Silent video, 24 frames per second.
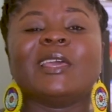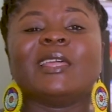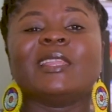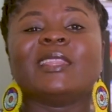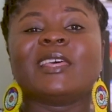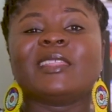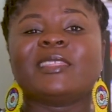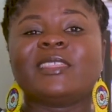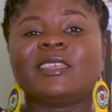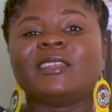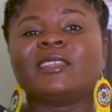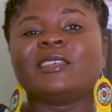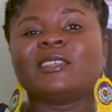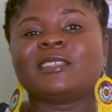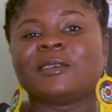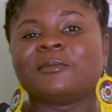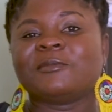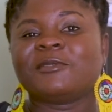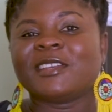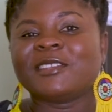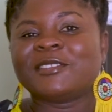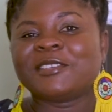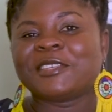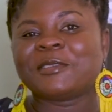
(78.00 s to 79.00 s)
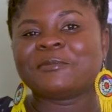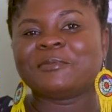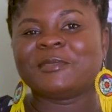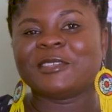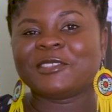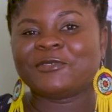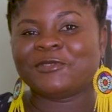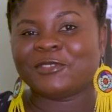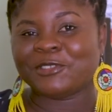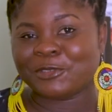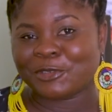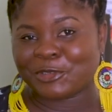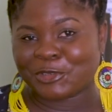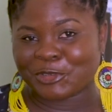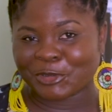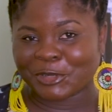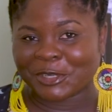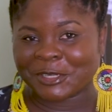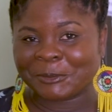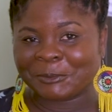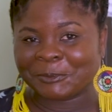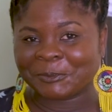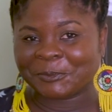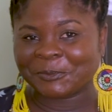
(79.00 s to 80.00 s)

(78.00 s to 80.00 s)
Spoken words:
The thing is, I'm trying to keep this video short,